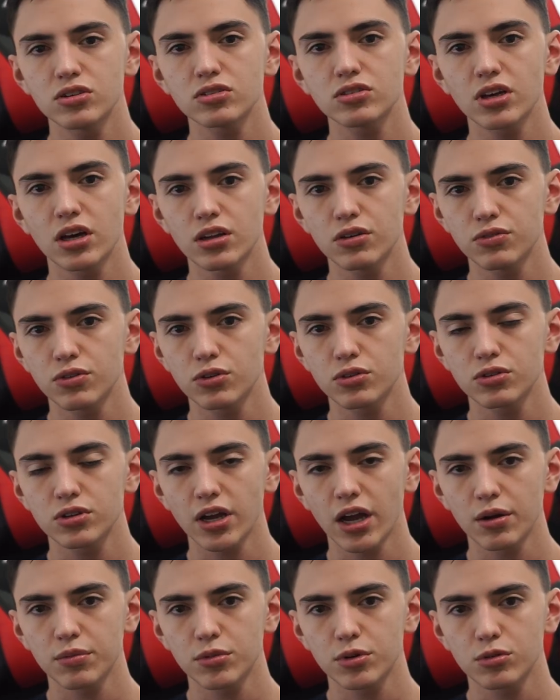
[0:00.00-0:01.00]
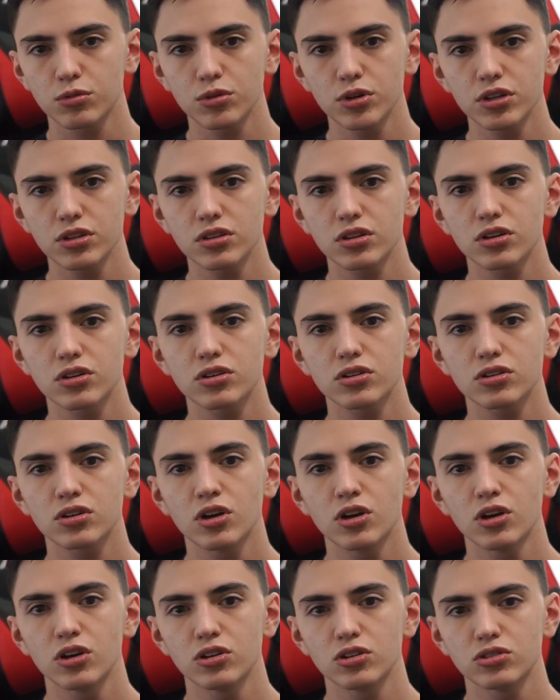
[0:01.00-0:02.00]
their telephoto camera with
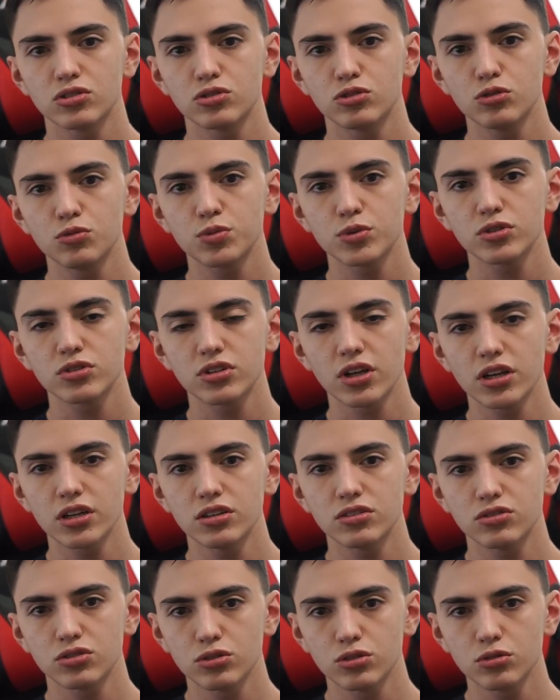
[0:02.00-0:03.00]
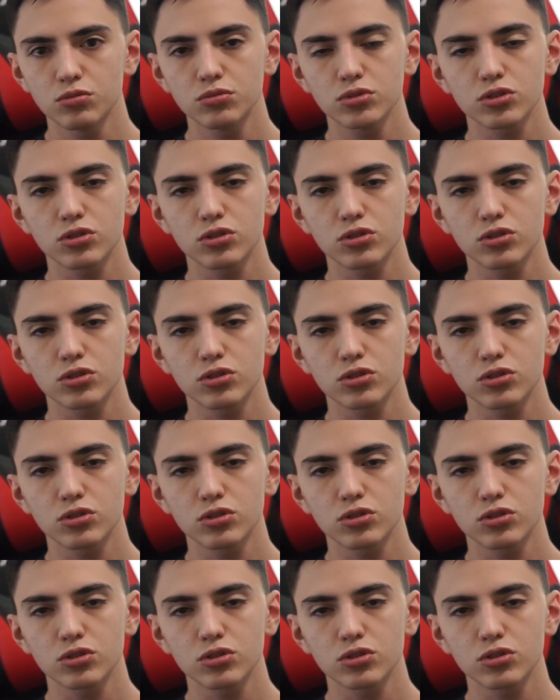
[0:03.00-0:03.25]
their super steady zoom,